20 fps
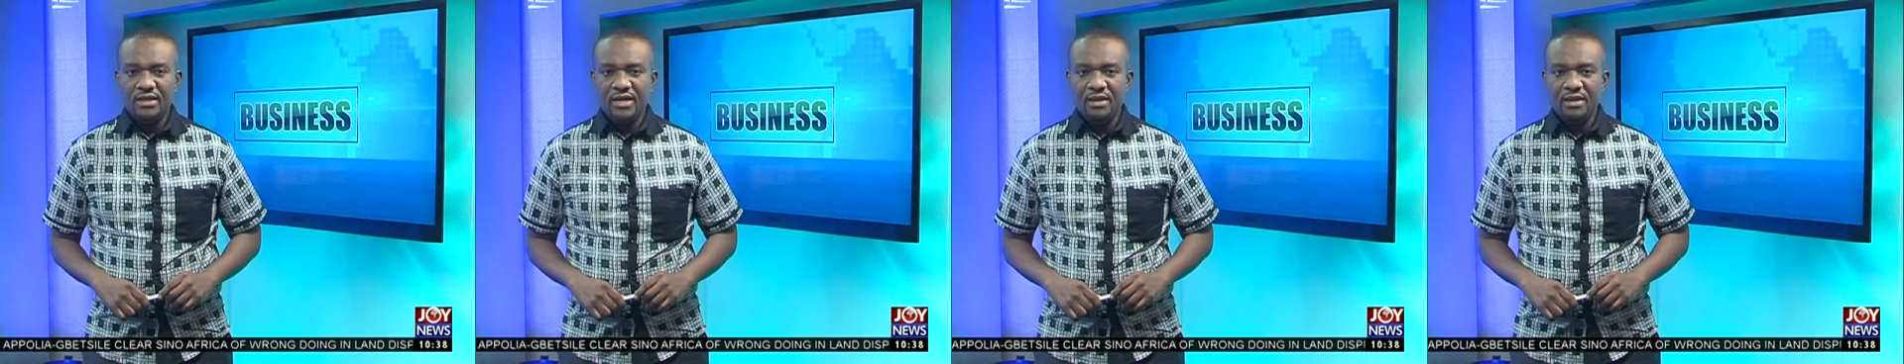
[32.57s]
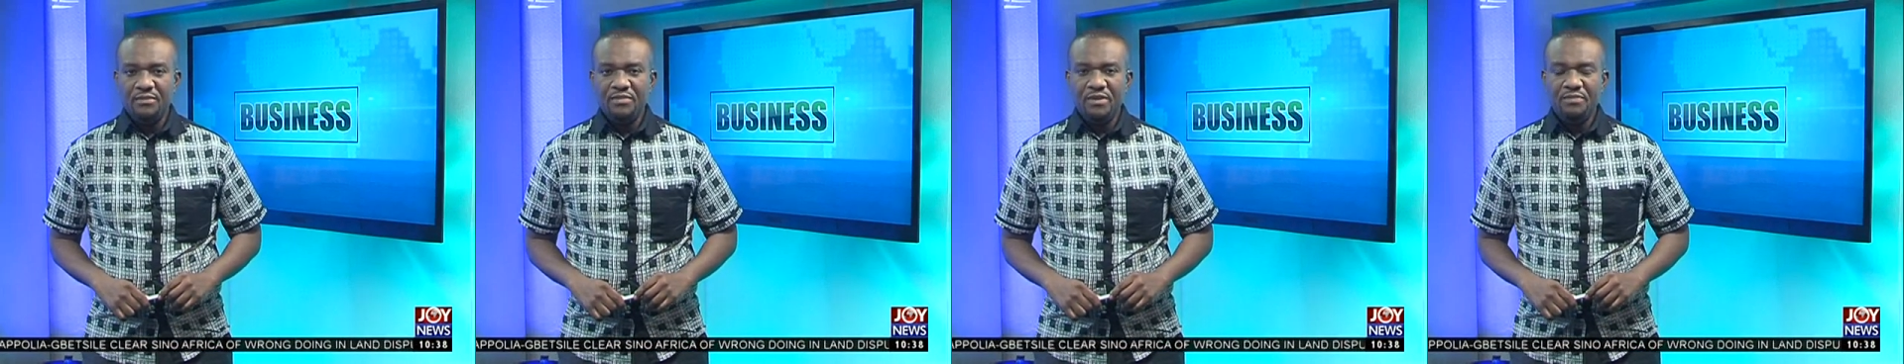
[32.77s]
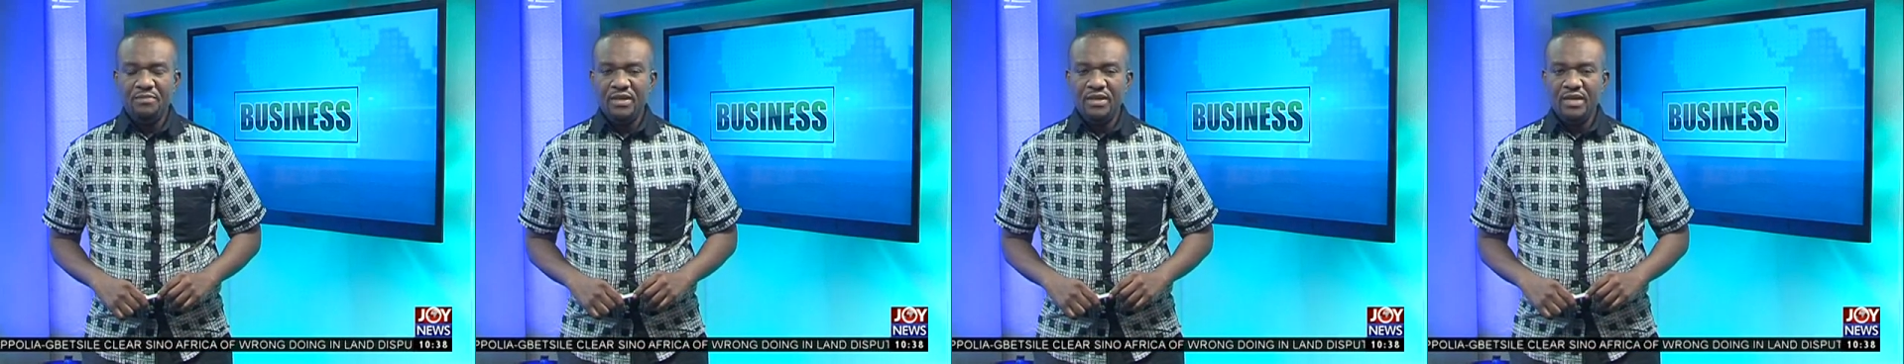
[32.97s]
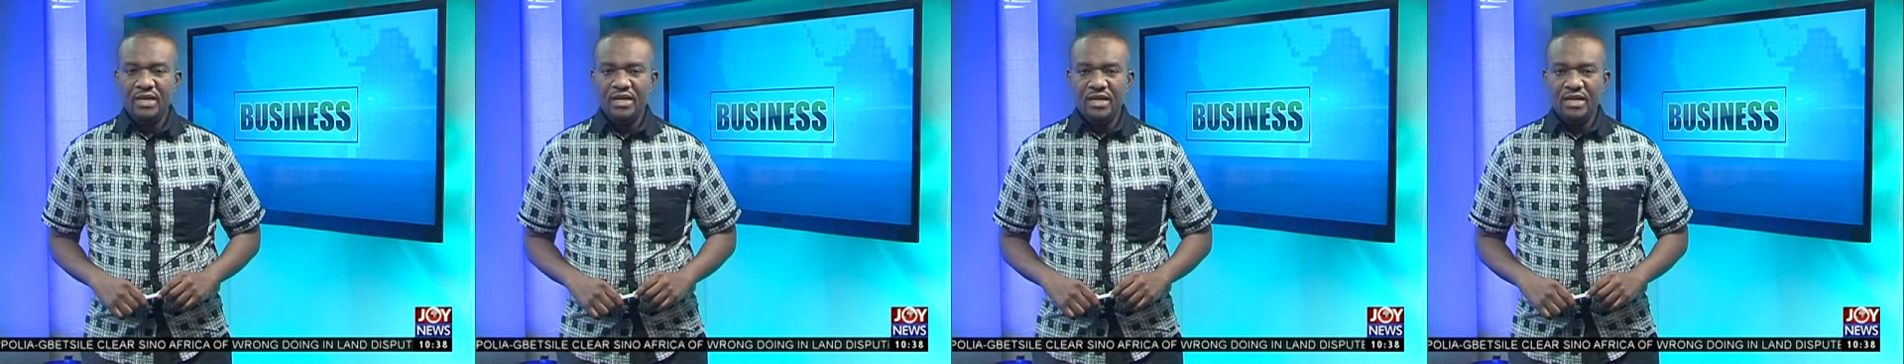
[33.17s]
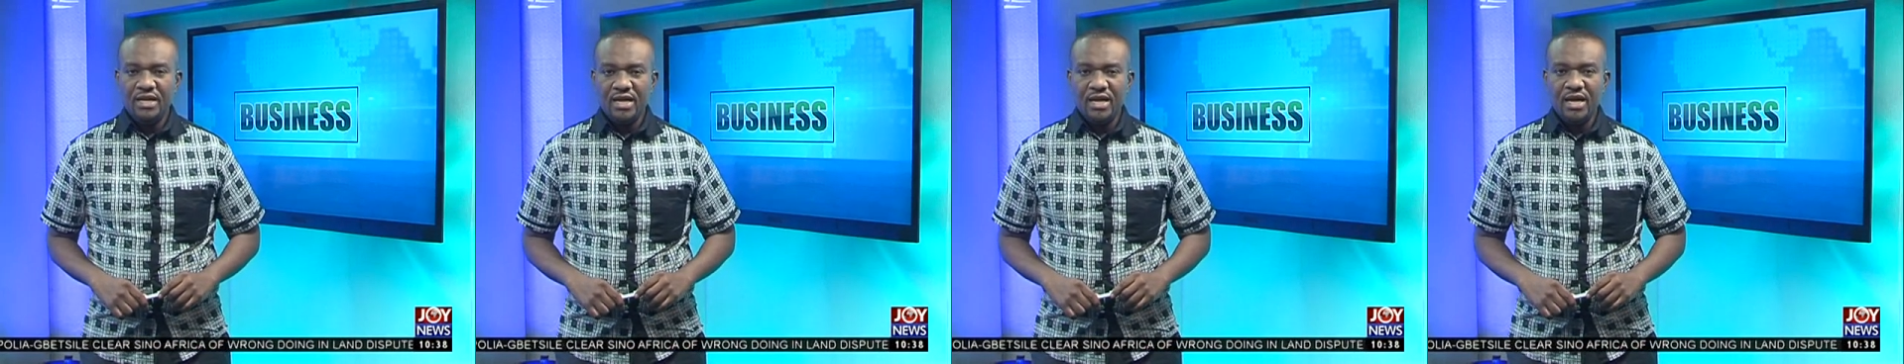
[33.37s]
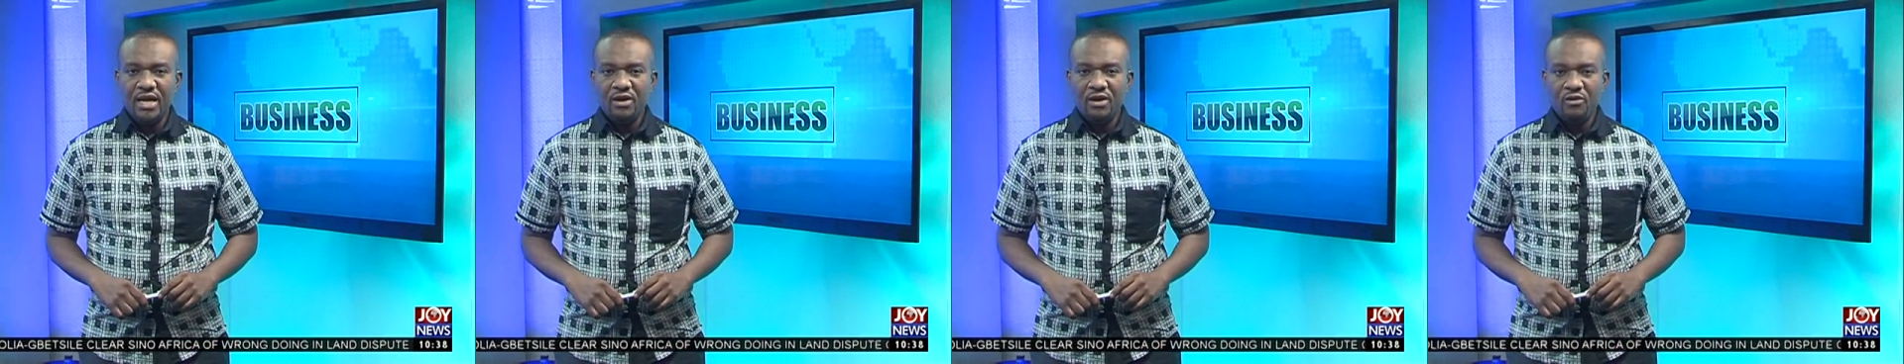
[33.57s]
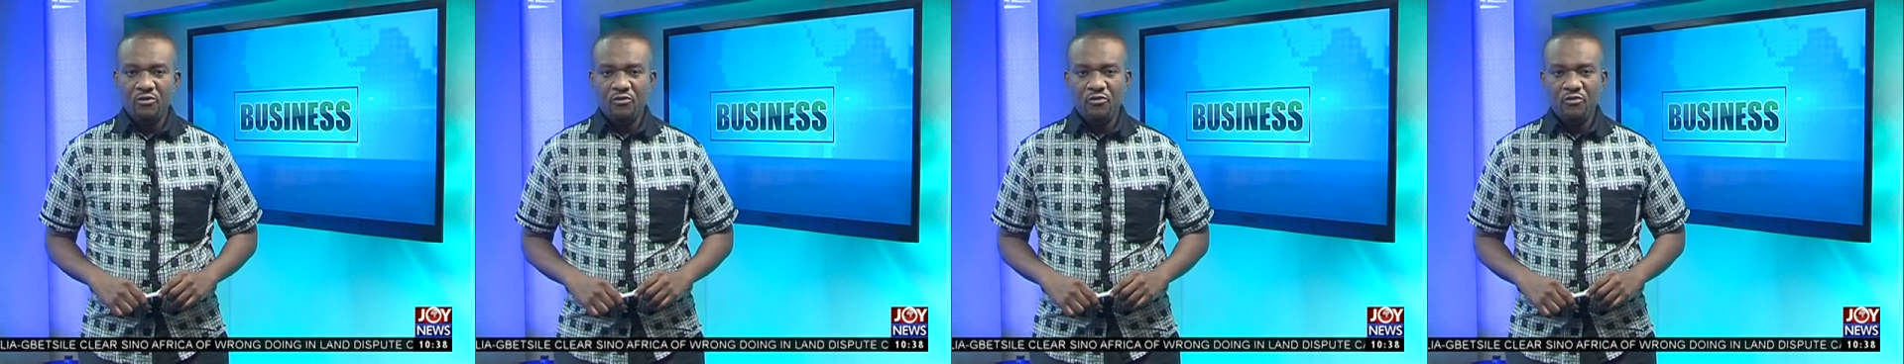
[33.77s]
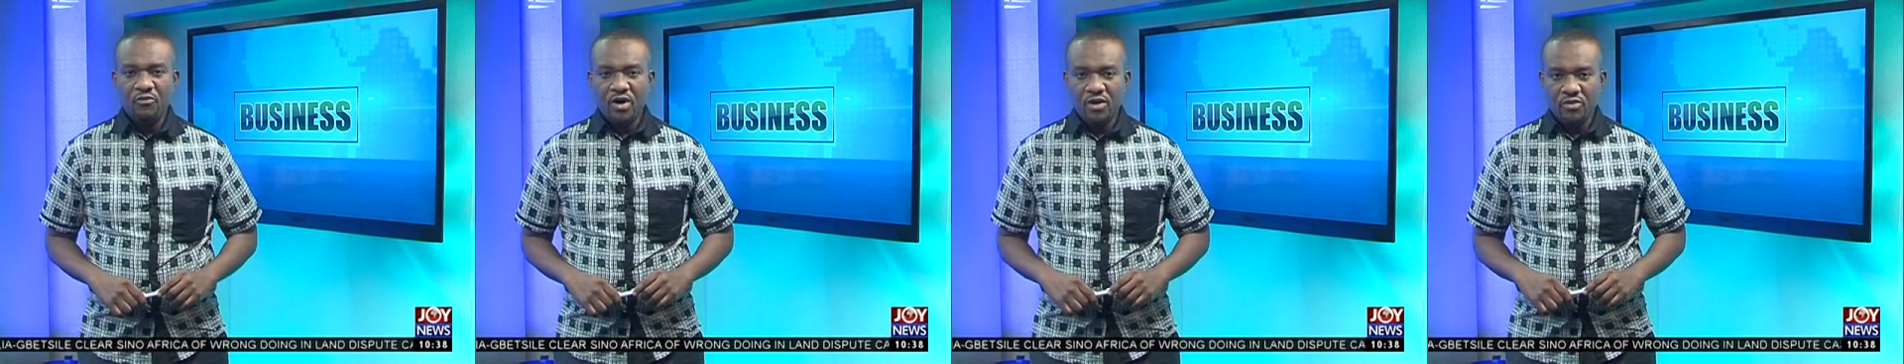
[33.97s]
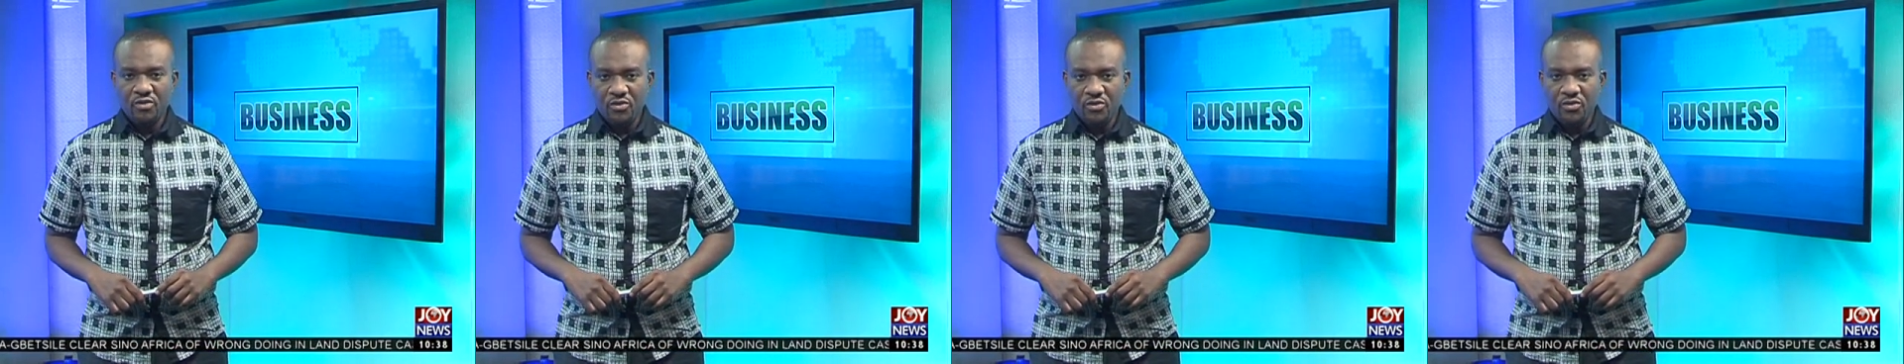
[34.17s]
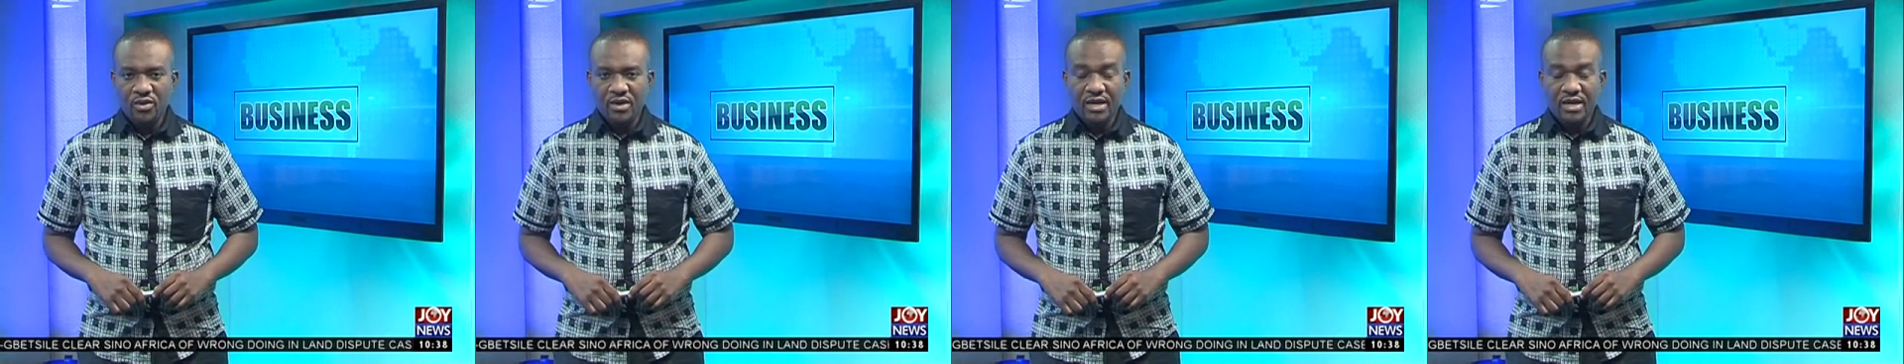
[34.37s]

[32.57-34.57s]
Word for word: NPP, Nana Akufo-Addo,